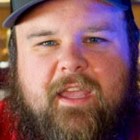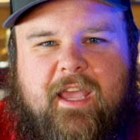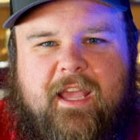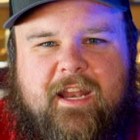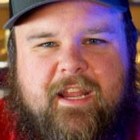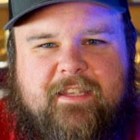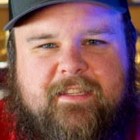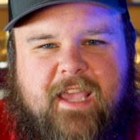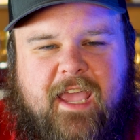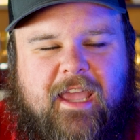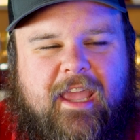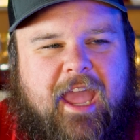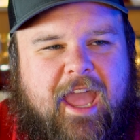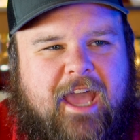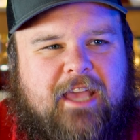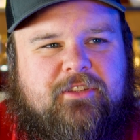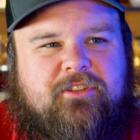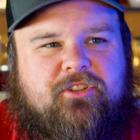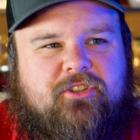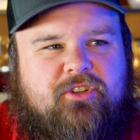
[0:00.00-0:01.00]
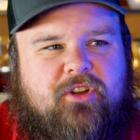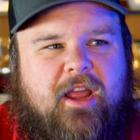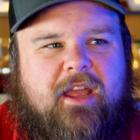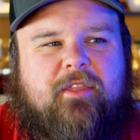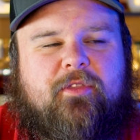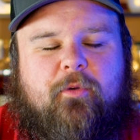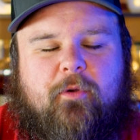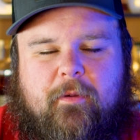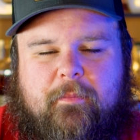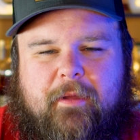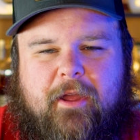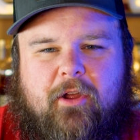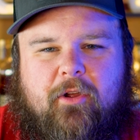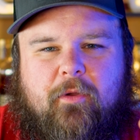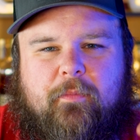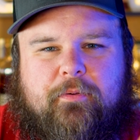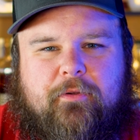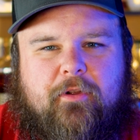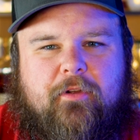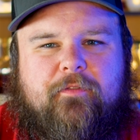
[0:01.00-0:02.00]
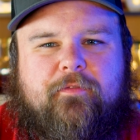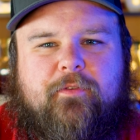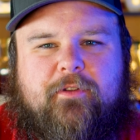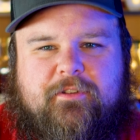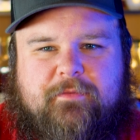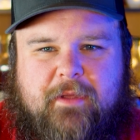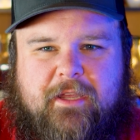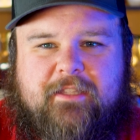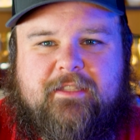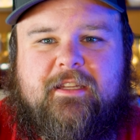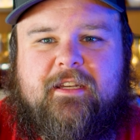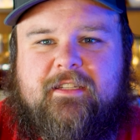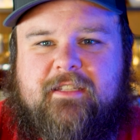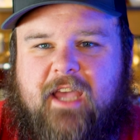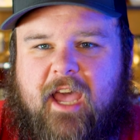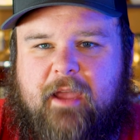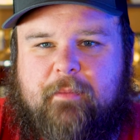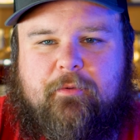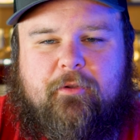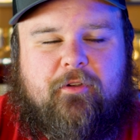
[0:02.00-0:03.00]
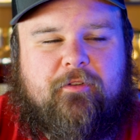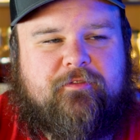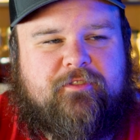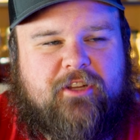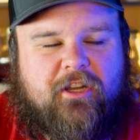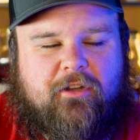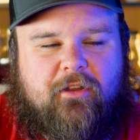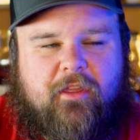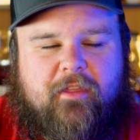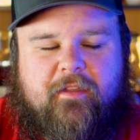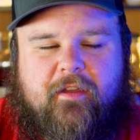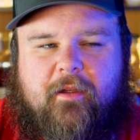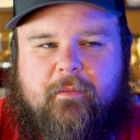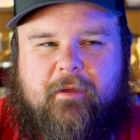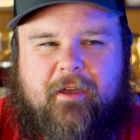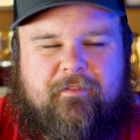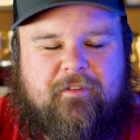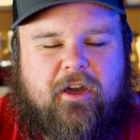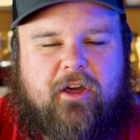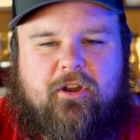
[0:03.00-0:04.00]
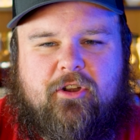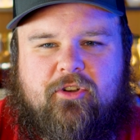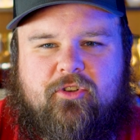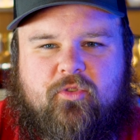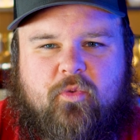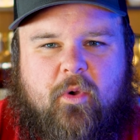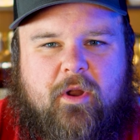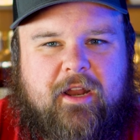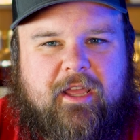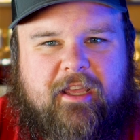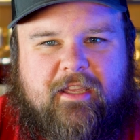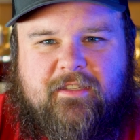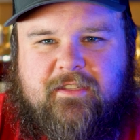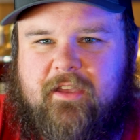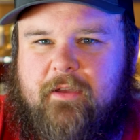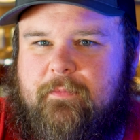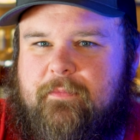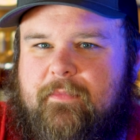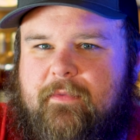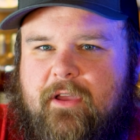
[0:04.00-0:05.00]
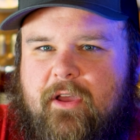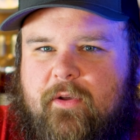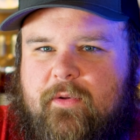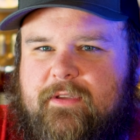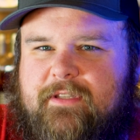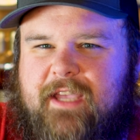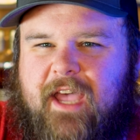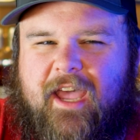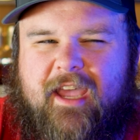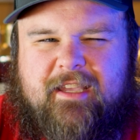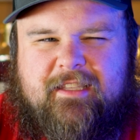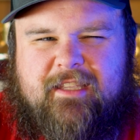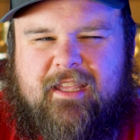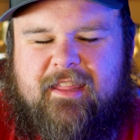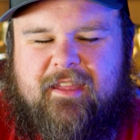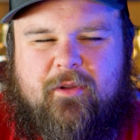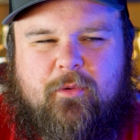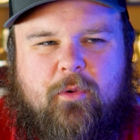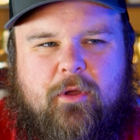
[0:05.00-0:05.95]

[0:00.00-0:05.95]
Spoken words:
It is a cask strength or barrel proof, which means it is high proof. Generally, they're above 120. Some go as high as, I think,